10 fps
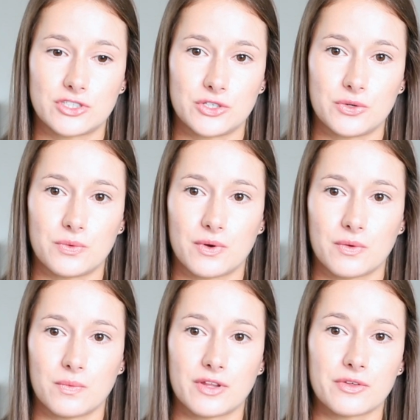to
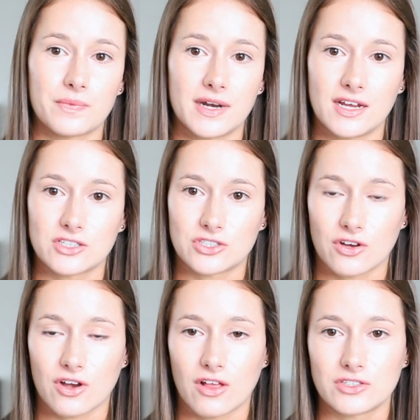one of the radiation
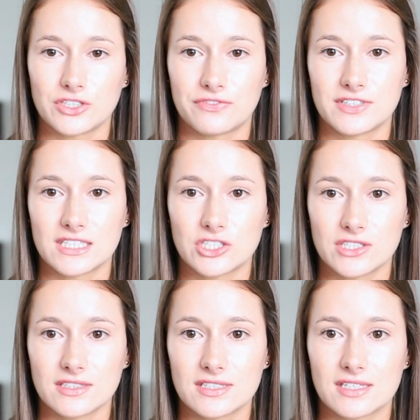oncology
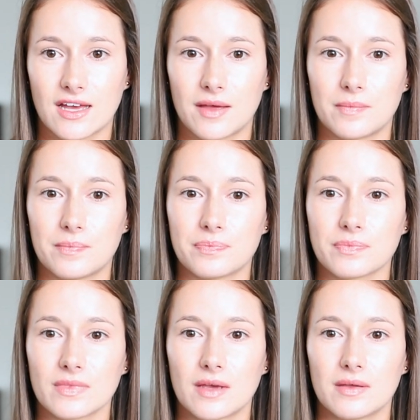physicians um,
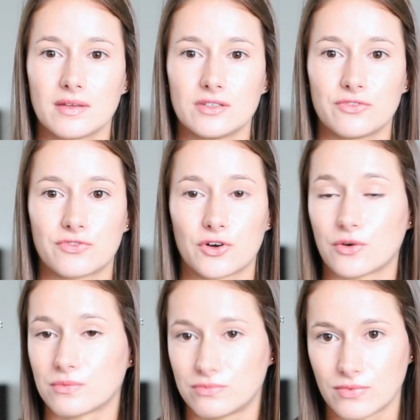
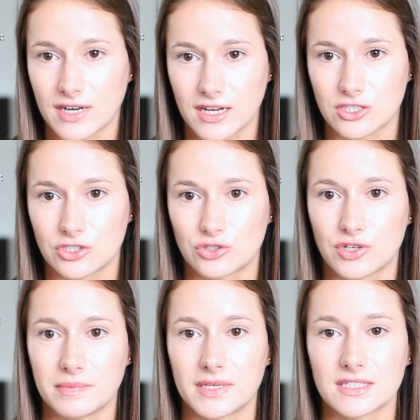for radiation
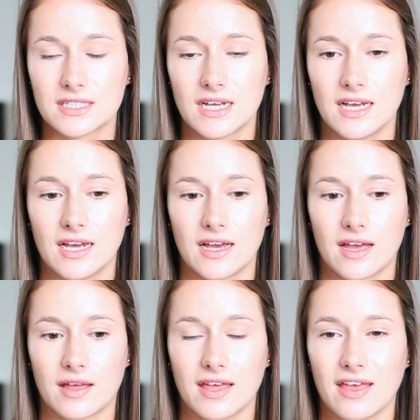treatment. Uh,
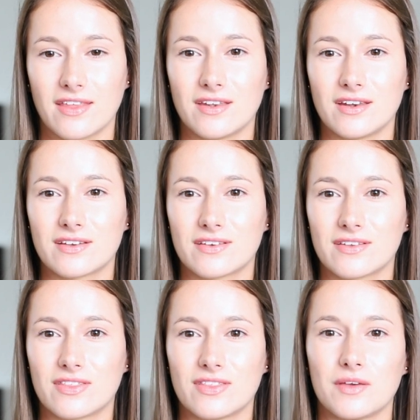and
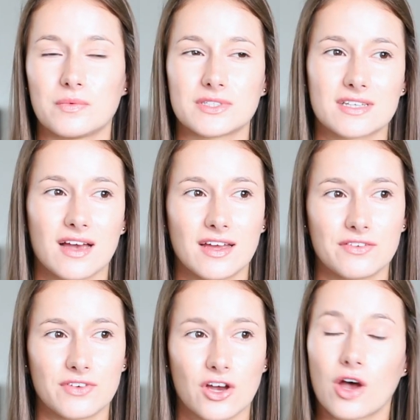it was kind
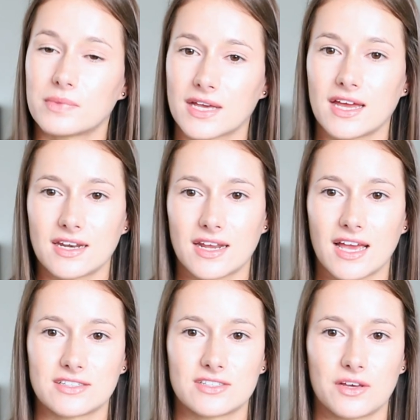of a complicated
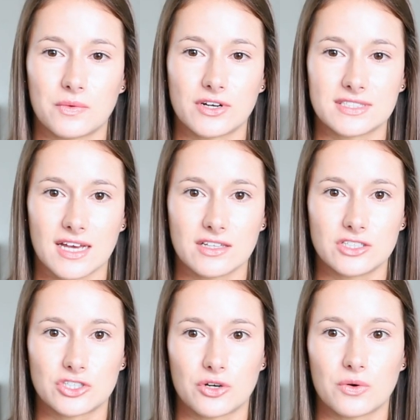case. They weren't exactly
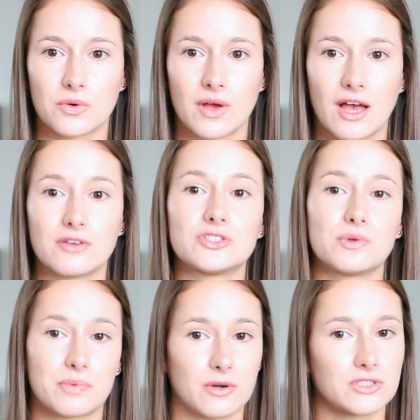sure how to
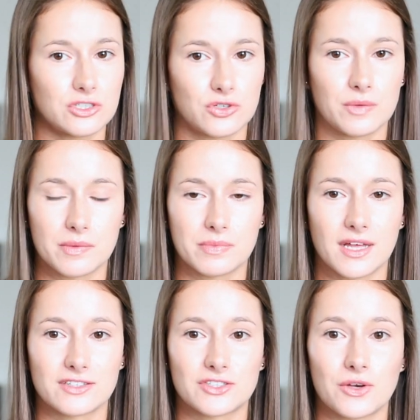approach the treatment
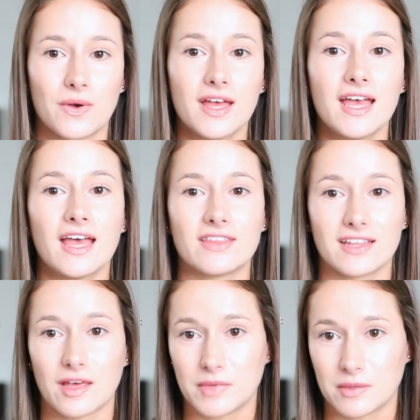plan, so they let